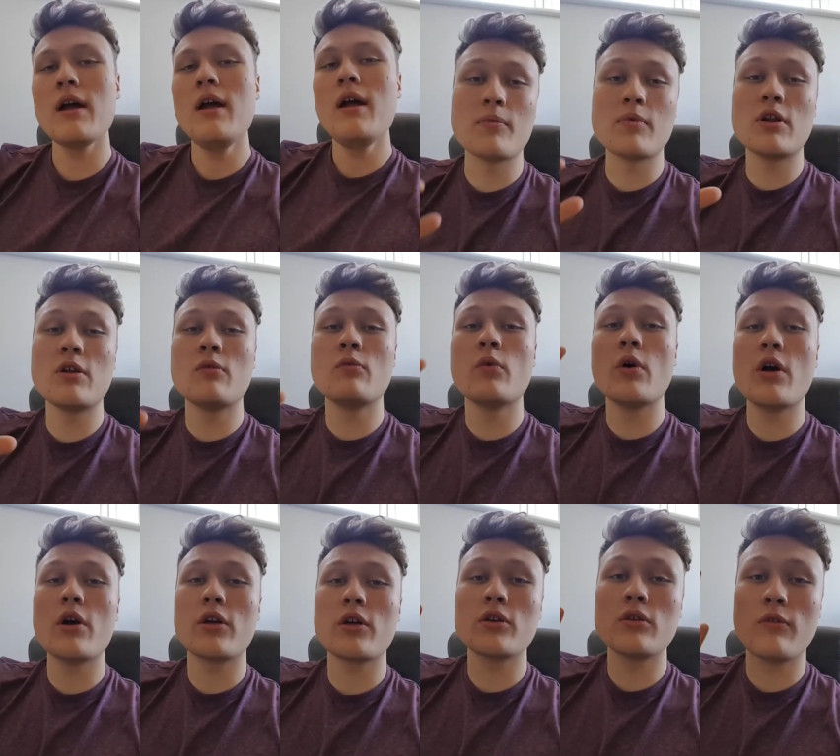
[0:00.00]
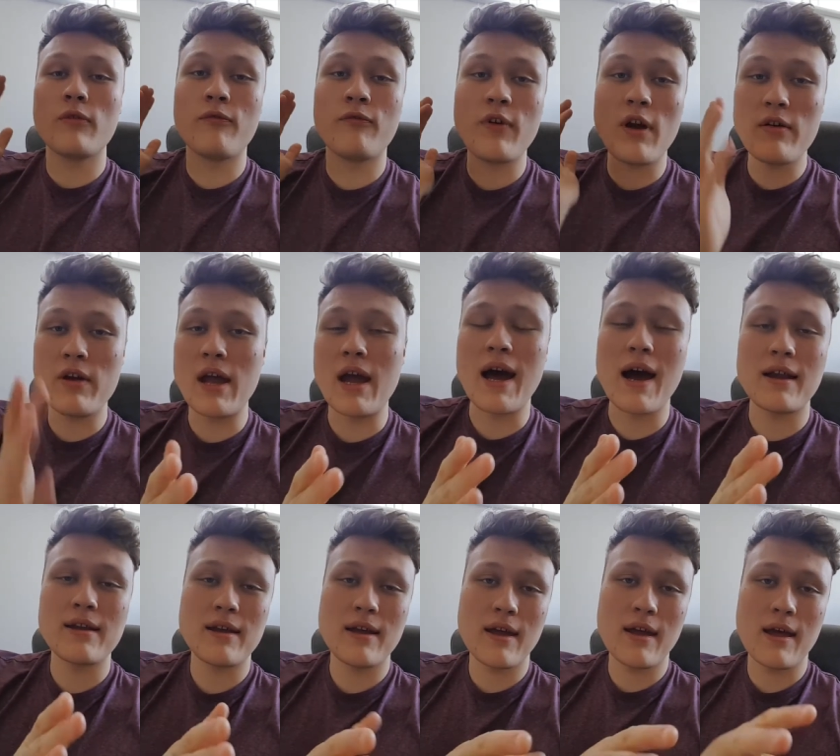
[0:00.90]
I'm going to work very
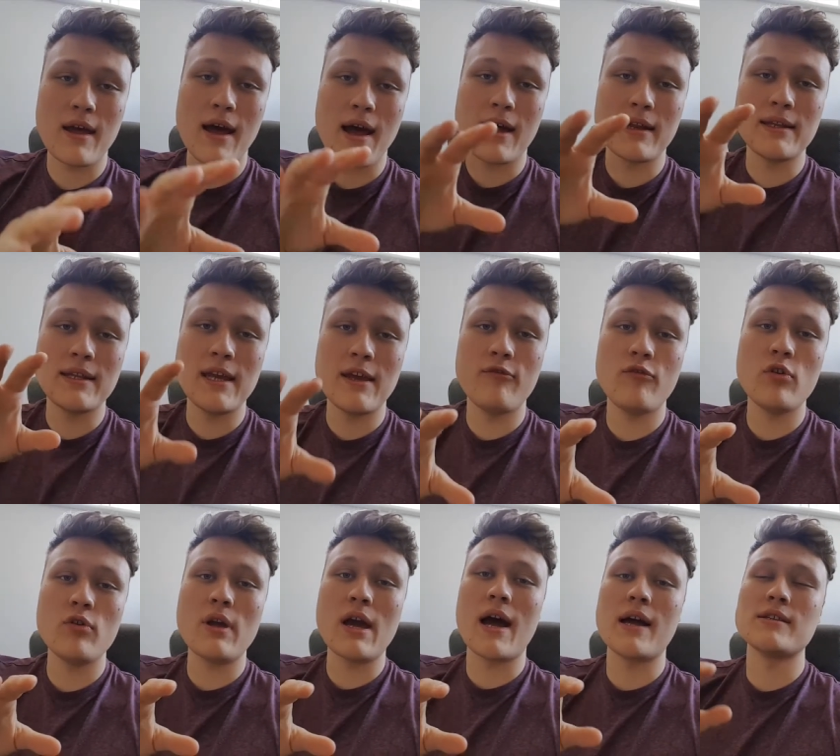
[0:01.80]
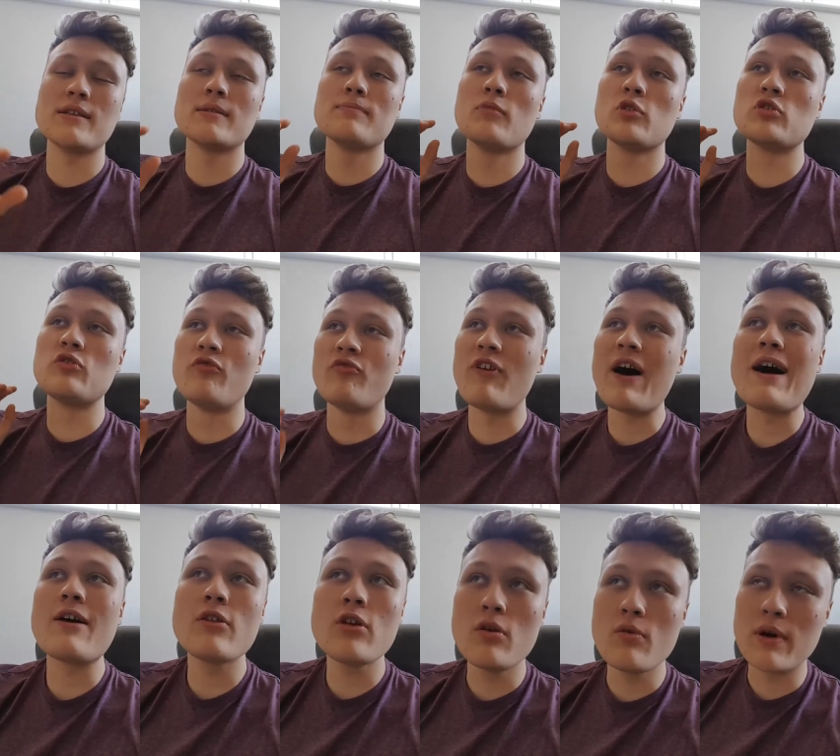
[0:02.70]
hard at it and give you guys as much
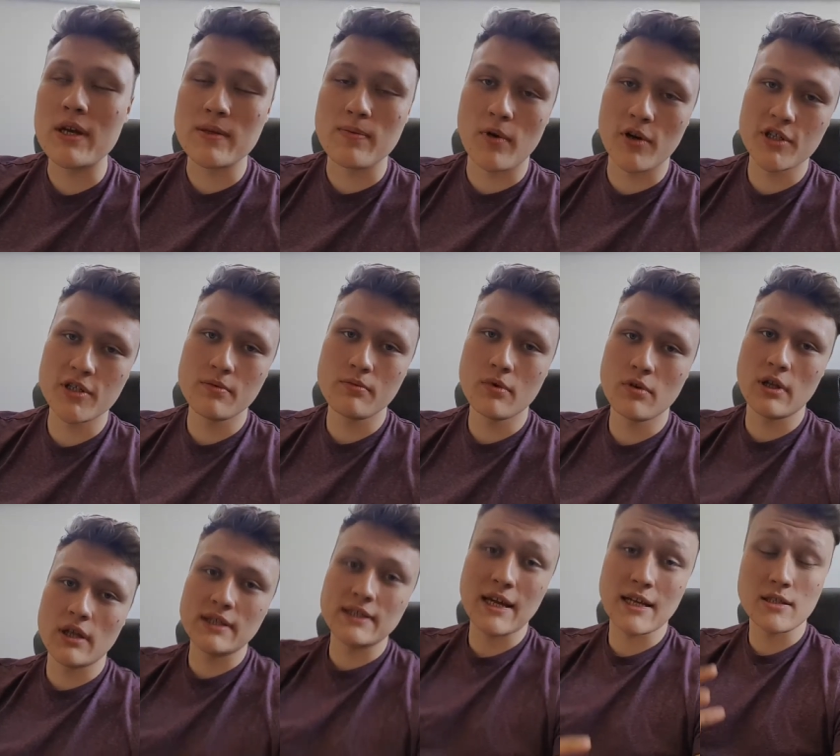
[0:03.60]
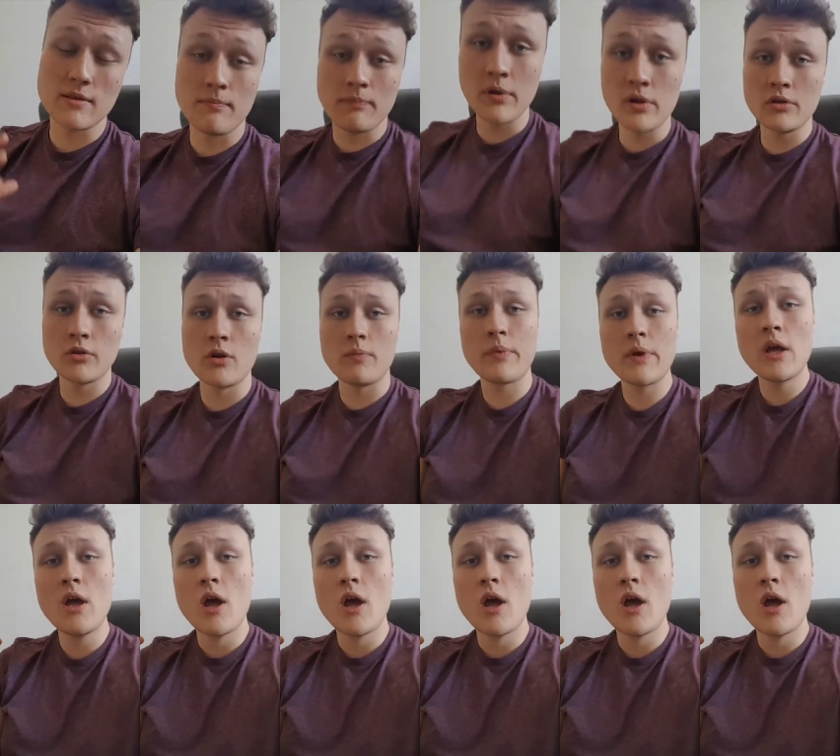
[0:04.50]
value as possible and start to build up